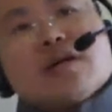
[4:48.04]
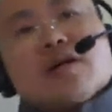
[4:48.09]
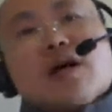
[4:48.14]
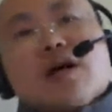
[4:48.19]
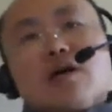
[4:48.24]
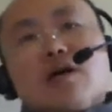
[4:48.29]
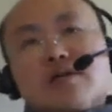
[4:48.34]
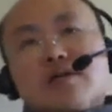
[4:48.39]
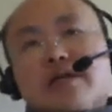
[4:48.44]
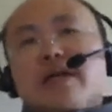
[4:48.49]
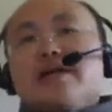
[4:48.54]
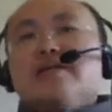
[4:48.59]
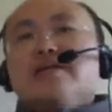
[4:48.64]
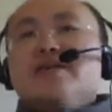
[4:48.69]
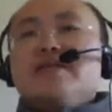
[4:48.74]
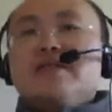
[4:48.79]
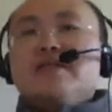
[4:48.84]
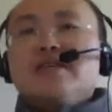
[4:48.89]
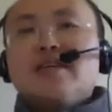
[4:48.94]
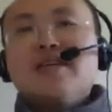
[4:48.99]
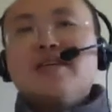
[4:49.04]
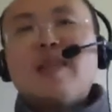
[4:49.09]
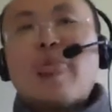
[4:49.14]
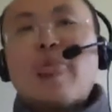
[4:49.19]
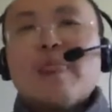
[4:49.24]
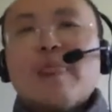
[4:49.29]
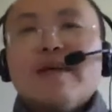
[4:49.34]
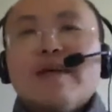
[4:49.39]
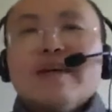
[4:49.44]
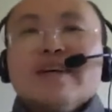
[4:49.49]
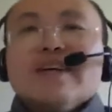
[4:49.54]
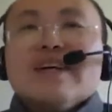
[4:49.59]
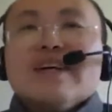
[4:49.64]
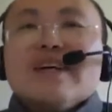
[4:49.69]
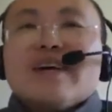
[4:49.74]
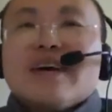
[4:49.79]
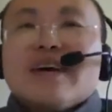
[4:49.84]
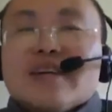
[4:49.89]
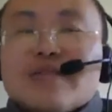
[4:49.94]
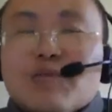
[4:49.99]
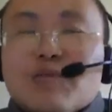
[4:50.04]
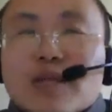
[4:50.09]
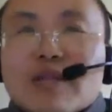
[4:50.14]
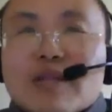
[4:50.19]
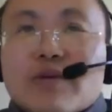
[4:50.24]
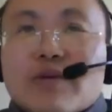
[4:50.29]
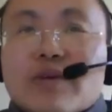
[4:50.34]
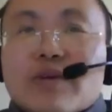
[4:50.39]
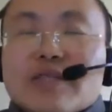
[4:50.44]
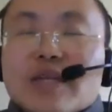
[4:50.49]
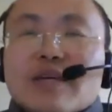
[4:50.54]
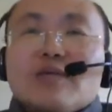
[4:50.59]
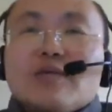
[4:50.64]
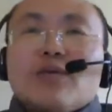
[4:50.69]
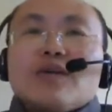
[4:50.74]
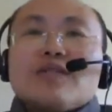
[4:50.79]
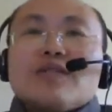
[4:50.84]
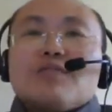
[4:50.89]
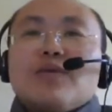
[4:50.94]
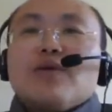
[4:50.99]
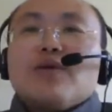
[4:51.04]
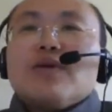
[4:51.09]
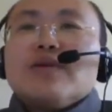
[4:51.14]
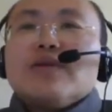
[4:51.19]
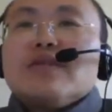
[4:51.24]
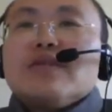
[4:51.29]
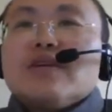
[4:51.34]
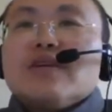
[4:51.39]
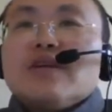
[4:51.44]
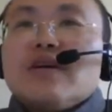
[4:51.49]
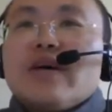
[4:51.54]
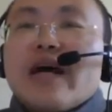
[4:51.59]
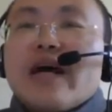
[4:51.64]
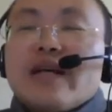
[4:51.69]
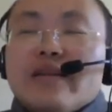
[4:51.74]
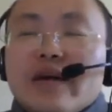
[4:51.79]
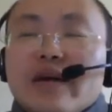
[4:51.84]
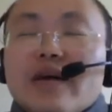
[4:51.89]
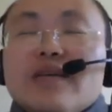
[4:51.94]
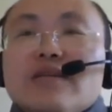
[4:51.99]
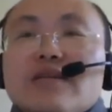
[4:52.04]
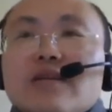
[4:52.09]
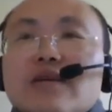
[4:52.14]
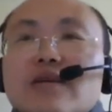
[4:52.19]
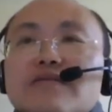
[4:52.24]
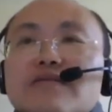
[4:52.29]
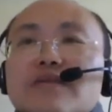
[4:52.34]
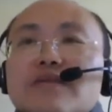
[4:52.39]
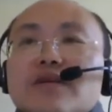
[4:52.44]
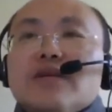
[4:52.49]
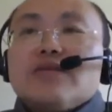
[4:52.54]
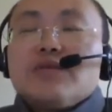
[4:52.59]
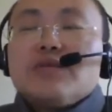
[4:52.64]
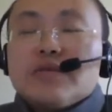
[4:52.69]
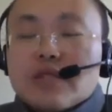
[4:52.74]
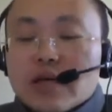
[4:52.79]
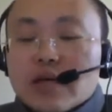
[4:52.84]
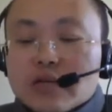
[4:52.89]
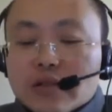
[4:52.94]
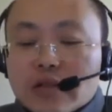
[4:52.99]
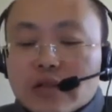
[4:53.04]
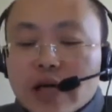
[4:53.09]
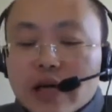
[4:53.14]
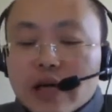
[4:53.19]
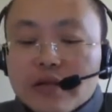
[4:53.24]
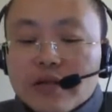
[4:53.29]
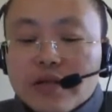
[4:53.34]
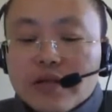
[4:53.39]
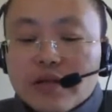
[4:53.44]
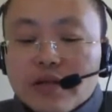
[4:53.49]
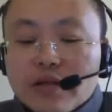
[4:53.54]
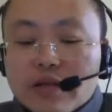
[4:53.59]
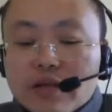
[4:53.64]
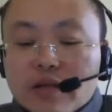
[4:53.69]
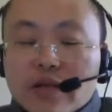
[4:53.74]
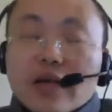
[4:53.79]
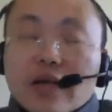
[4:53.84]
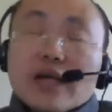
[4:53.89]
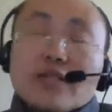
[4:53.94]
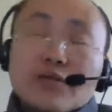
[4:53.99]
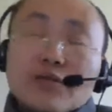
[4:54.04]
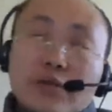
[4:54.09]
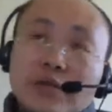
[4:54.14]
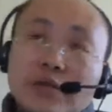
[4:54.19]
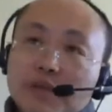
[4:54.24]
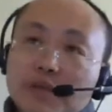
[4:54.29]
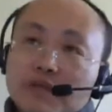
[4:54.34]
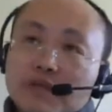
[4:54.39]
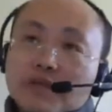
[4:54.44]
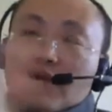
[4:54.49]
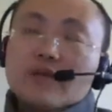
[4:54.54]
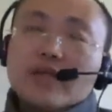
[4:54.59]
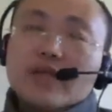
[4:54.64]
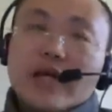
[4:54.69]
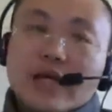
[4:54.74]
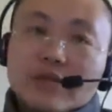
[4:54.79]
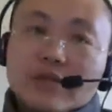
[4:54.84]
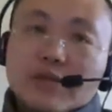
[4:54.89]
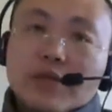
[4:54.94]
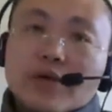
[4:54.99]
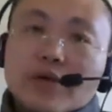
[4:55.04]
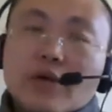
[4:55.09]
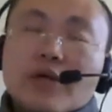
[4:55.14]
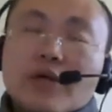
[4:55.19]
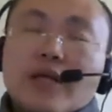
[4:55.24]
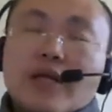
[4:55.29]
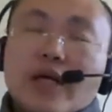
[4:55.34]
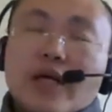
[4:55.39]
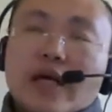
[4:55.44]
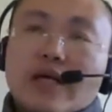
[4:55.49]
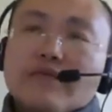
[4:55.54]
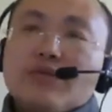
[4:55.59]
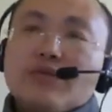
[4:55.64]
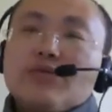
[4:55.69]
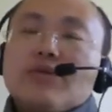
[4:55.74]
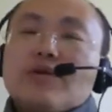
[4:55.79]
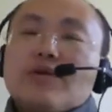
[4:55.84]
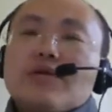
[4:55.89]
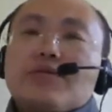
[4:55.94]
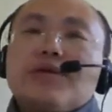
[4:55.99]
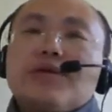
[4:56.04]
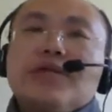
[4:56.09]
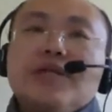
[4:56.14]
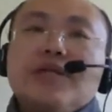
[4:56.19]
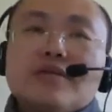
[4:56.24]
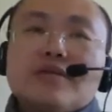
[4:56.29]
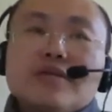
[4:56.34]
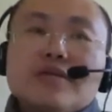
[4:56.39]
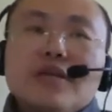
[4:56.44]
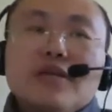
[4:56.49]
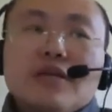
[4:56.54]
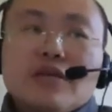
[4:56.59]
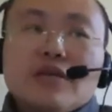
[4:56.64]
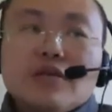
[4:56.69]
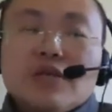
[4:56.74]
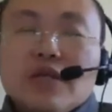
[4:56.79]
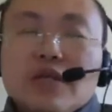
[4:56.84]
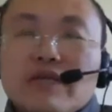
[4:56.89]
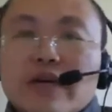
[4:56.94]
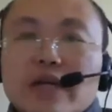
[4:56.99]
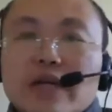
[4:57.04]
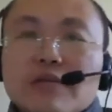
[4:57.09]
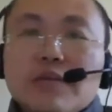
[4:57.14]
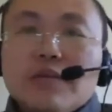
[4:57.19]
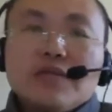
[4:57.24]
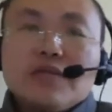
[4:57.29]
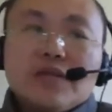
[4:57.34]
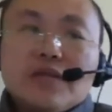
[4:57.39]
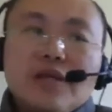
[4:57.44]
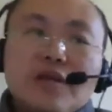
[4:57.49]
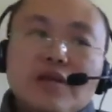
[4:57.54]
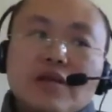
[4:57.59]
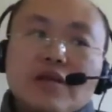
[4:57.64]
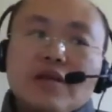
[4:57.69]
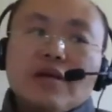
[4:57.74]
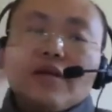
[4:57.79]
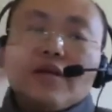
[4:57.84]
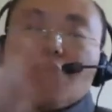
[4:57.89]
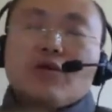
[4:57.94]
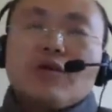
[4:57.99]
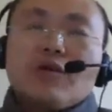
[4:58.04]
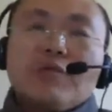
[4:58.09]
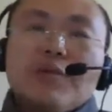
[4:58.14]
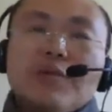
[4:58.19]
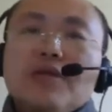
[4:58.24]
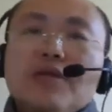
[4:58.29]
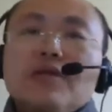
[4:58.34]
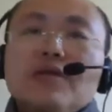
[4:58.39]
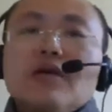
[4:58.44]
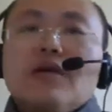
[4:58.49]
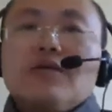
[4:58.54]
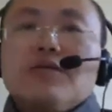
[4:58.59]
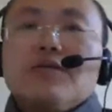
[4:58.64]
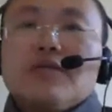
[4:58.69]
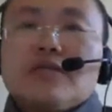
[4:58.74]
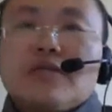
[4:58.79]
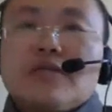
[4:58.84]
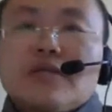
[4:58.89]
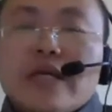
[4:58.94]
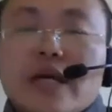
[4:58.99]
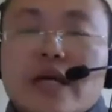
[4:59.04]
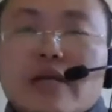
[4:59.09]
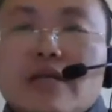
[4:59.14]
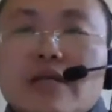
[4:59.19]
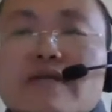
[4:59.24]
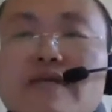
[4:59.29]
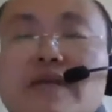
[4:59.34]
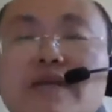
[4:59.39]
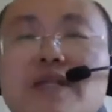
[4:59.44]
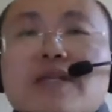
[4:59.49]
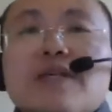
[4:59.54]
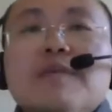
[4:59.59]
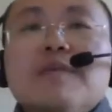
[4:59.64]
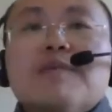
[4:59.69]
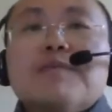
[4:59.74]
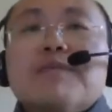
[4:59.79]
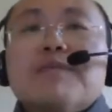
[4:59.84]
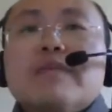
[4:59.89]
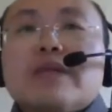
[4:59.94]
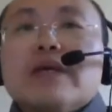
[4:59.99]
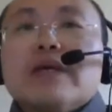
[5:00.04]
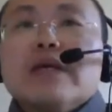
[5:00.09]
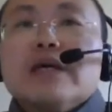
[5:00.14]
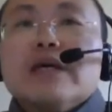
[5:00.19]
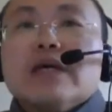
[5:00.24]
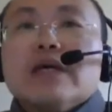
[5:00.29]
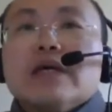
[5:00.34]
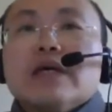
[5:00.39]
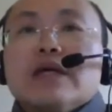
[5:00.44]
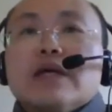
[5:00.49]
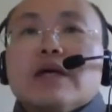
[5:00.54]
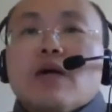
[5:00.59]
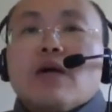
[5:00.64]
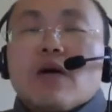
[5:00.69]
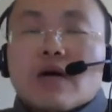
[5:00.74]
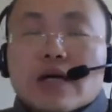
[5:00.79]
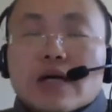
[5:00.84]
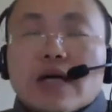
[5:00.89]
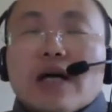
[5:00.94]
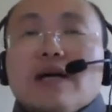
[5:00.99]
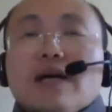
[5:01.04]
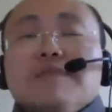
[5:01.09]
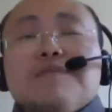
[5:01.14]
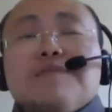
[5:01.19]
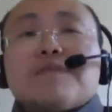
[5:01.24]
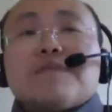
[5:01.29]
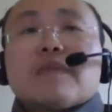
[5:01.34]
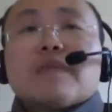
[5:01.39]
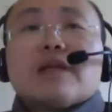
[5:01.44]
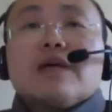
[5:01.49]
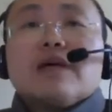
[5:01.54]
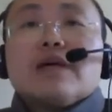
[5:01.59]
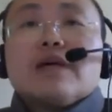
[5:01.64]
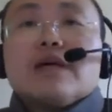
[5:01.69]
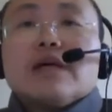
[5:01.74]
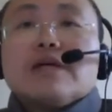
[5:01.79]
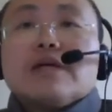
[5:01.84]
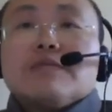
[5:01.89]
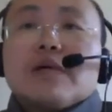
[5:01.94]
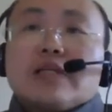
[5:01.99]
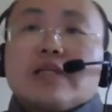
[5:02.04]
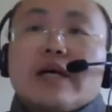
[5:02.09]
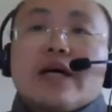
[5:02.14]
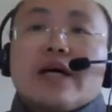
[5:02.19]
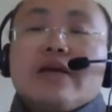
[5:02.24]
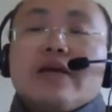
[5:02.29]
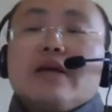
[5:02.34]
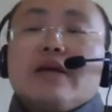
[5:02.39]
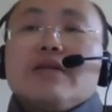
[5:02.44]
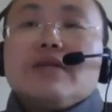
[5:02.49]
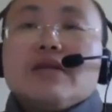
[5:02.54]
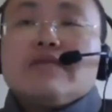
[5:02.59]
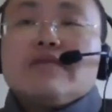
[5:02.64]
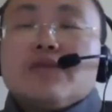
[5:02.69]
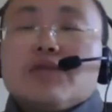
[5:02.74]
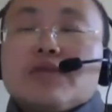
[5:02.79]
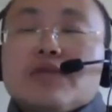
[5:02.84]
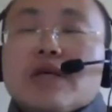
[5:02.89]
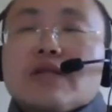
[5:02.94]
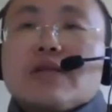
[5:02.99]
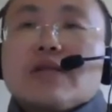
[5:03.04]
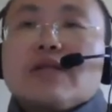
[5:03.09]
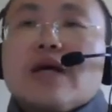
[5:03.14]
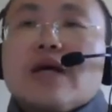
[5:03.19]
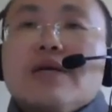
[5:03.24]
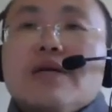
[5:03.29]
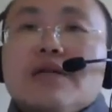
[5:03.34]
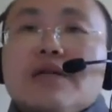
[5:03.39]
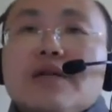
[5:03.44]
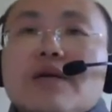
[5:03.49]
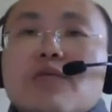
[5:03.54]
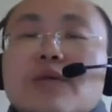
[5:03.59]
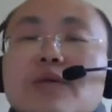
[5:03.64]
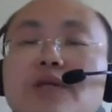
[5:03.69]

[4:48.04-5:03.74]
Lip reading: outdated because when the project was born at the end of 2019, actually before that, we already have 2 or 3 years internal development in European research activity. Orca. But at the end of 2019, we